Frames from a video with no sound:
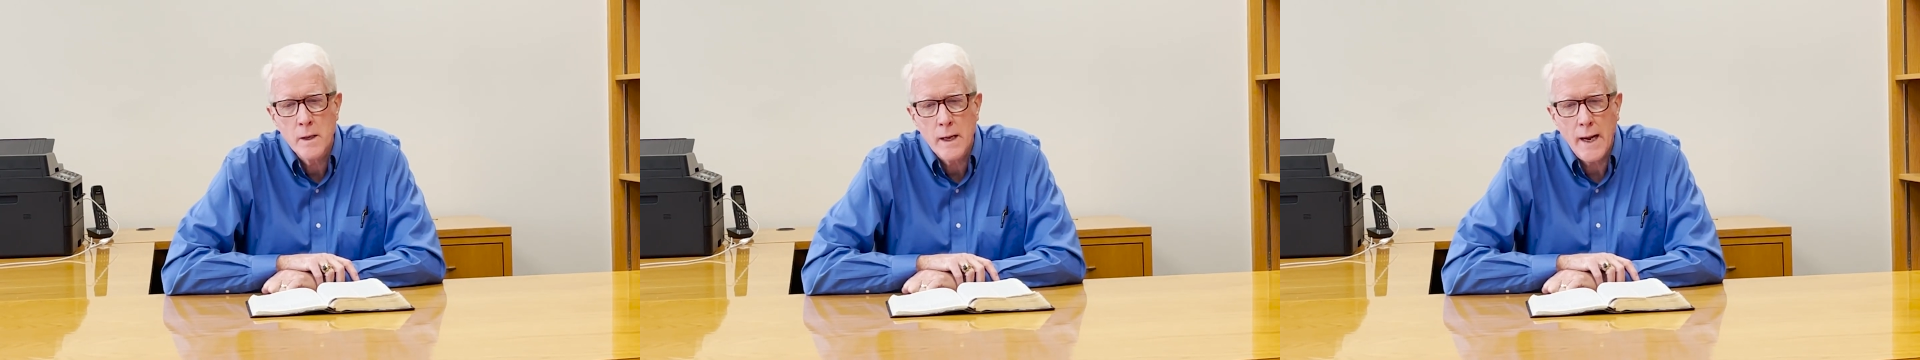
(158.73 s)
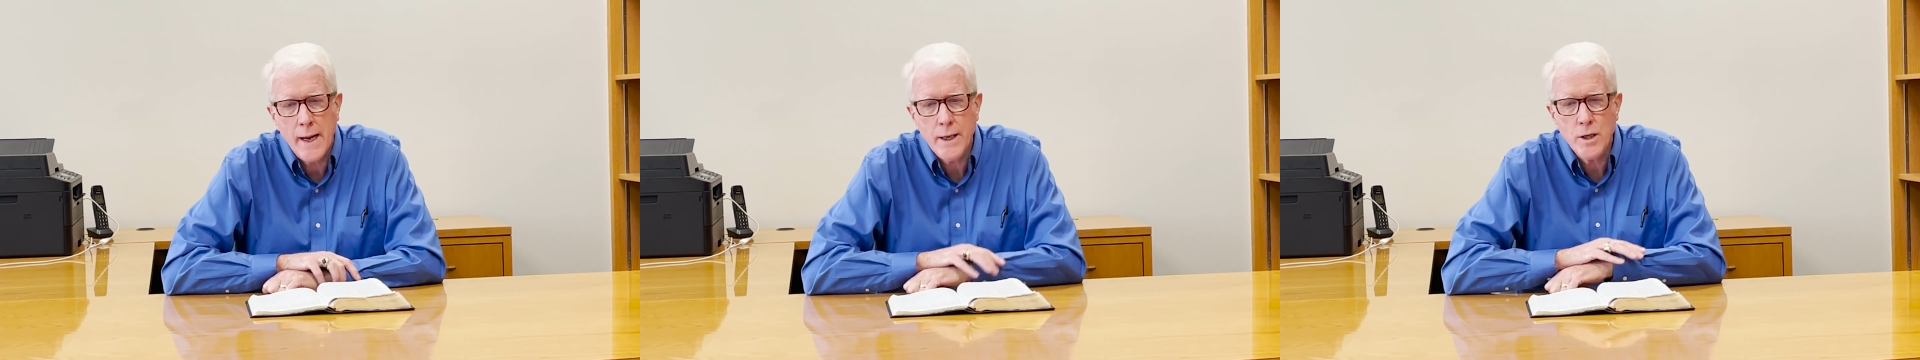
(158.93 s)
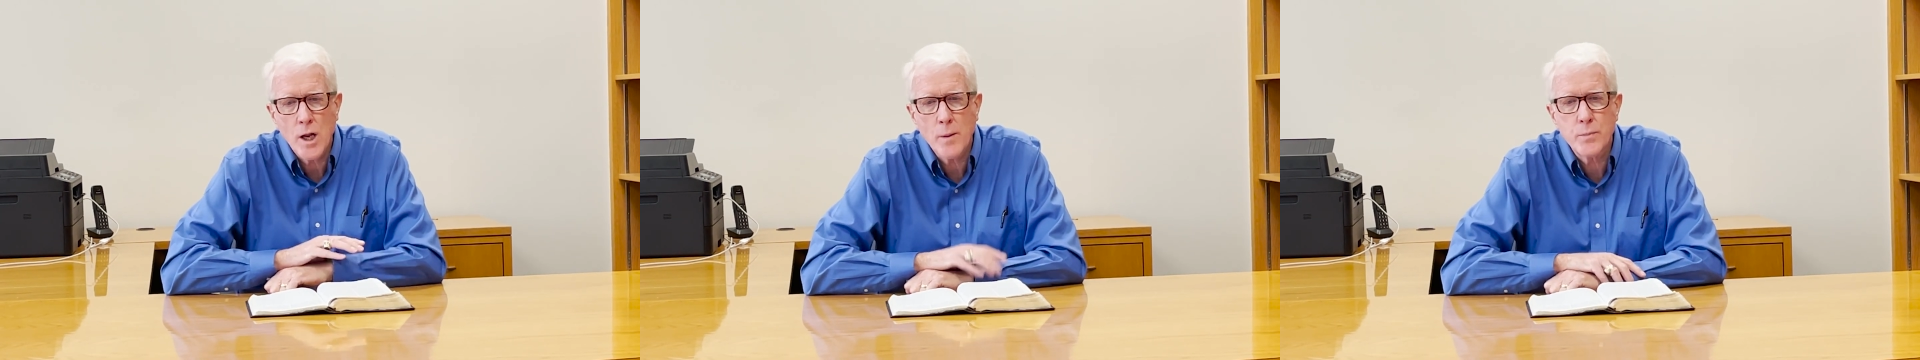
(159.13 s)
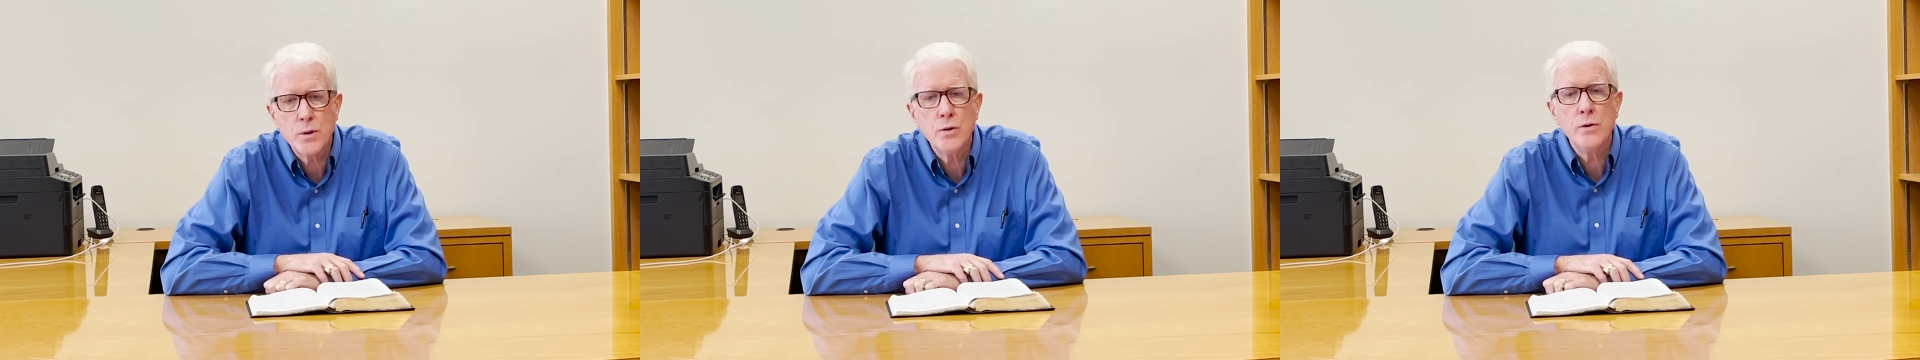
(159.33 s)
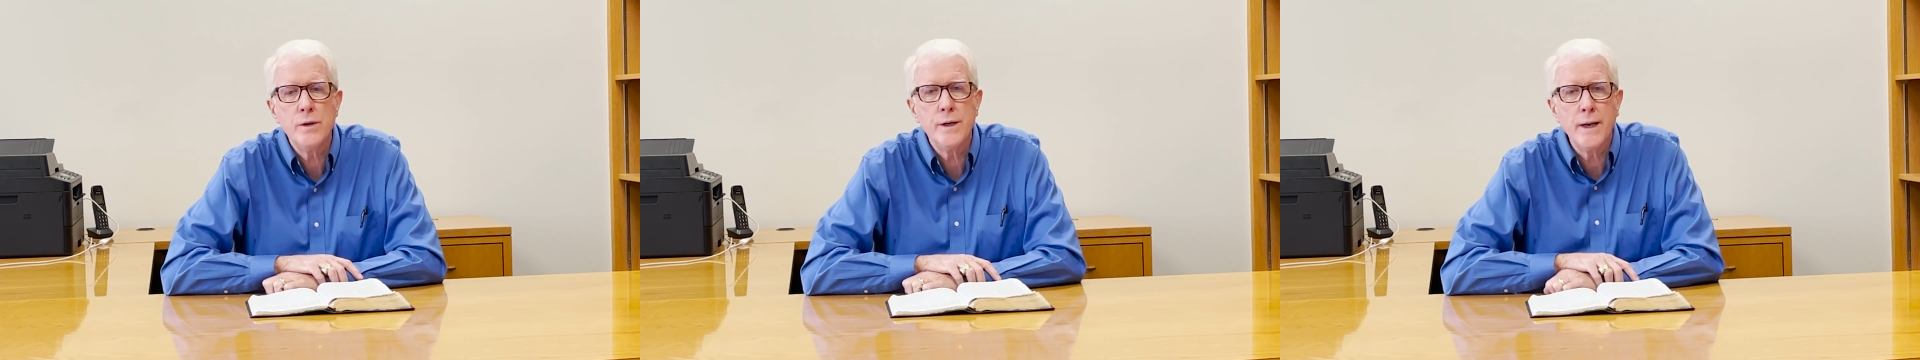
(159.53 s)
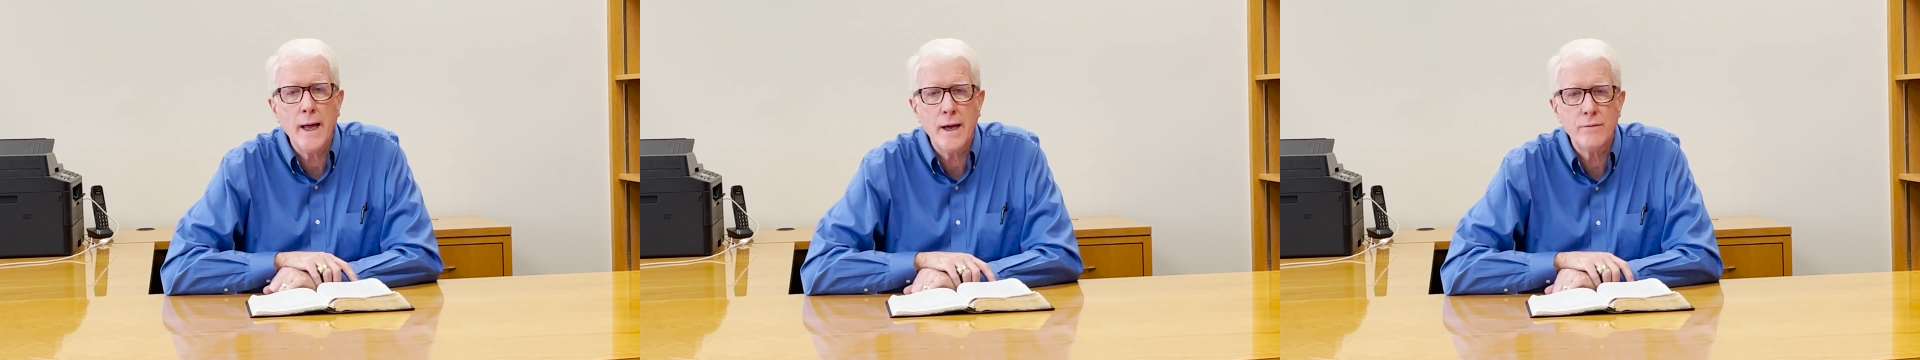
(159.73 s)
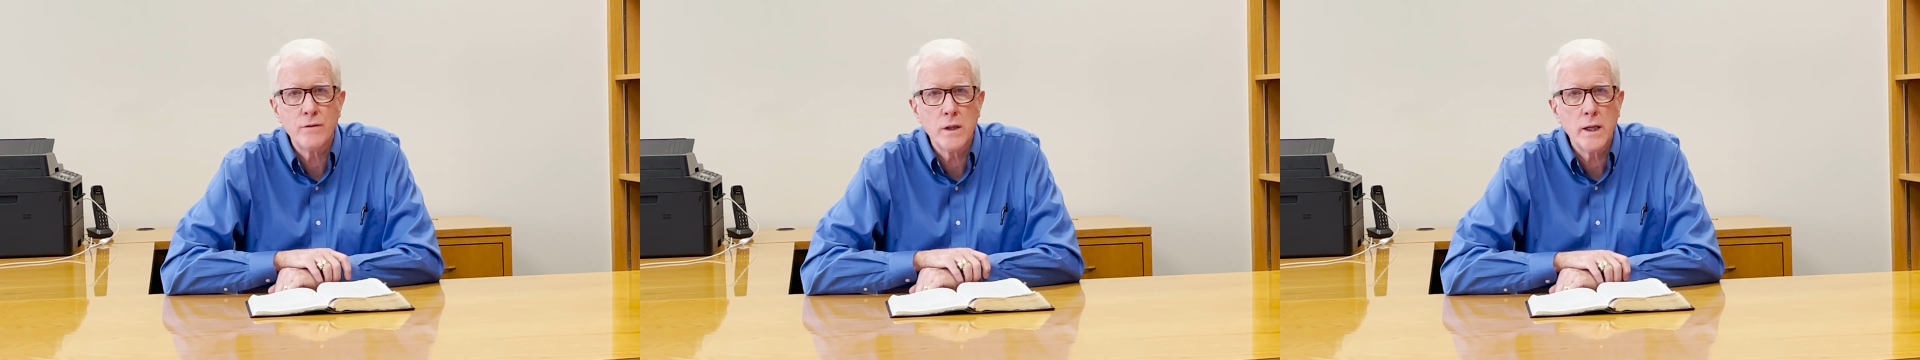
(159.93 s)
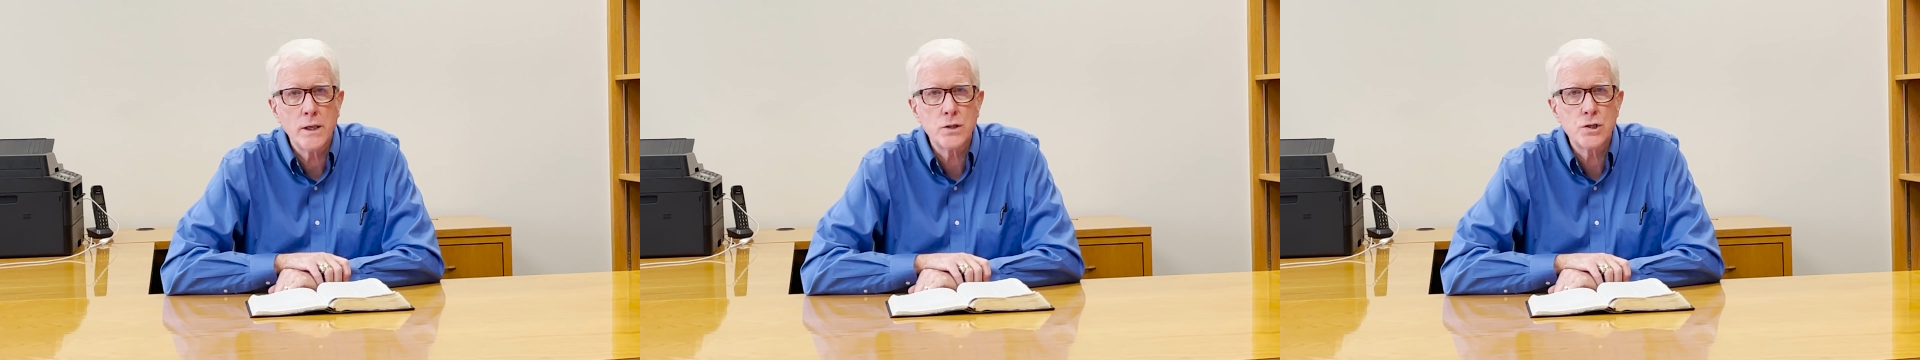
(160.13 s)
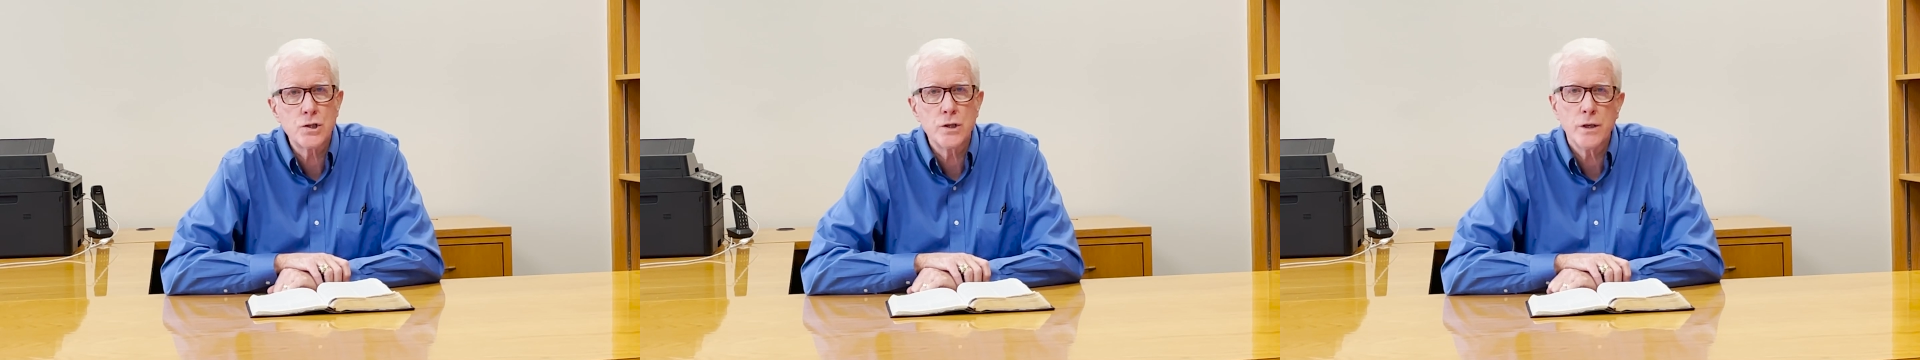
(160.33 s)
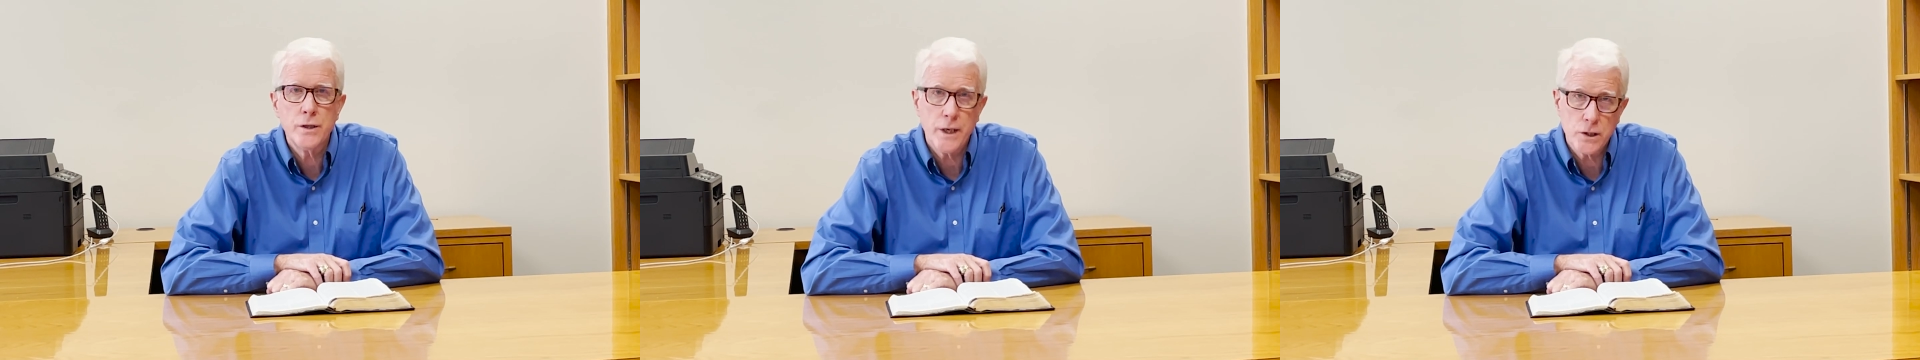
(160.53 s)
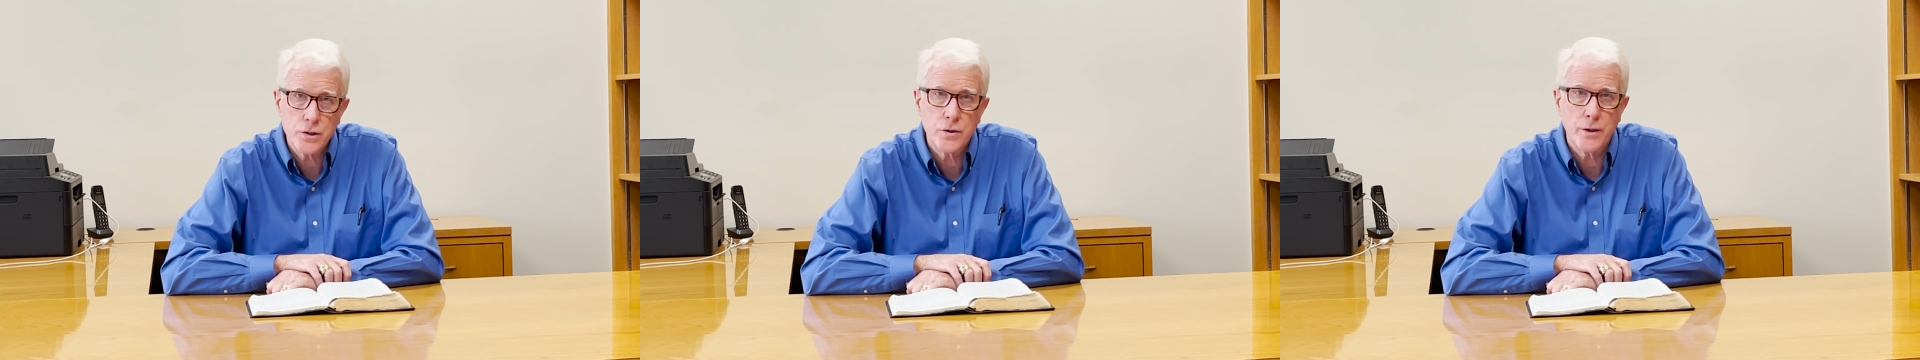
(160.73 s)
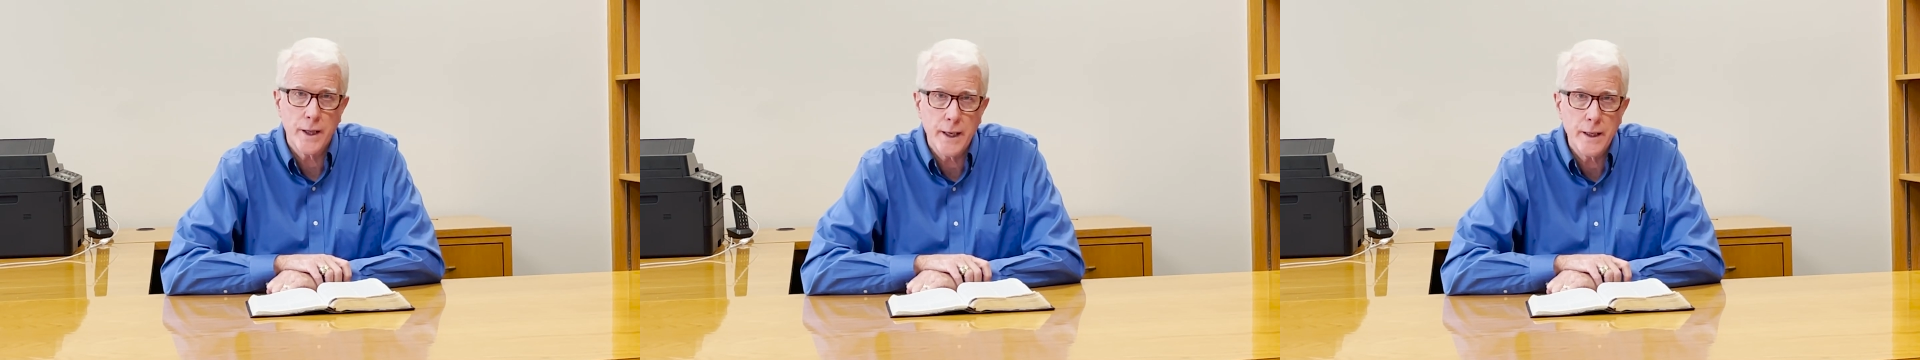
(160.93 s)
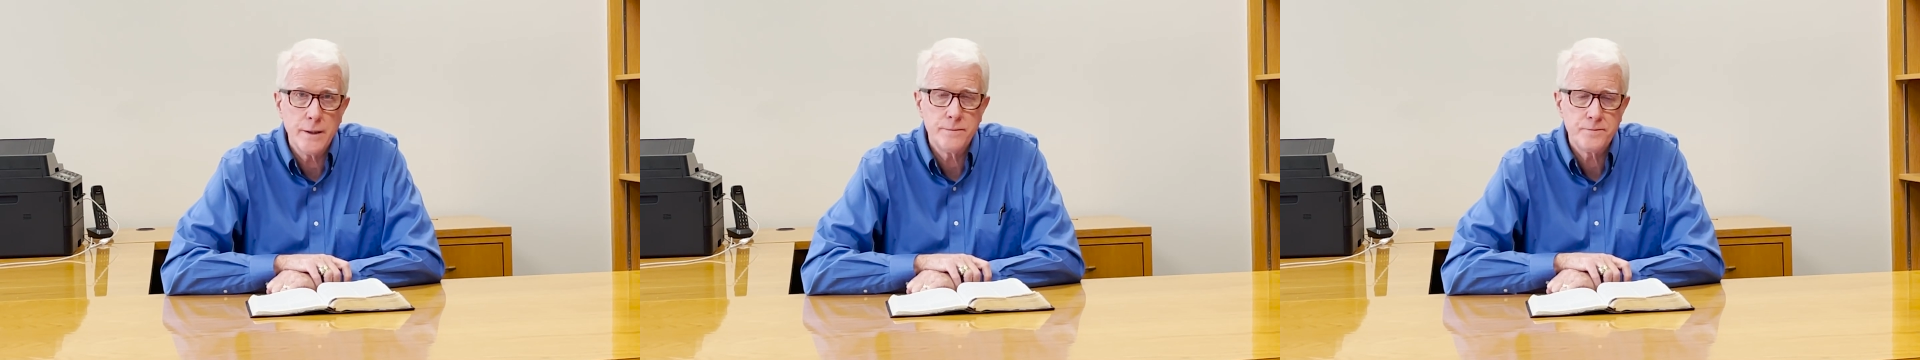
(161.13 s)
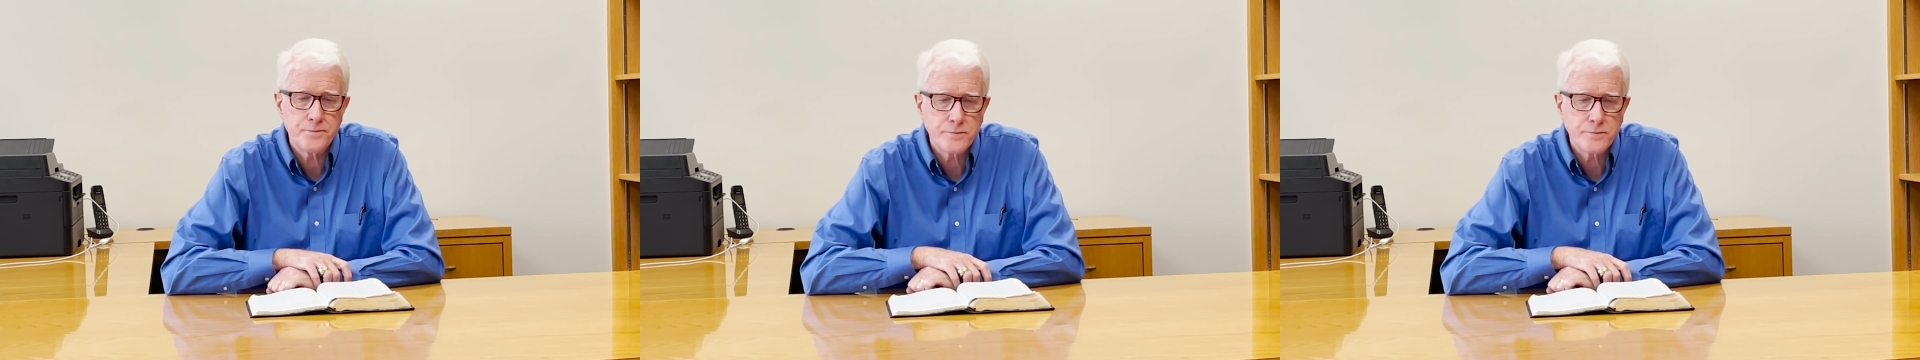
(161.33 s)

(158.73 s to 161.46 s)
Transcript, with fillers: I had an opportunity to have lunch yesterday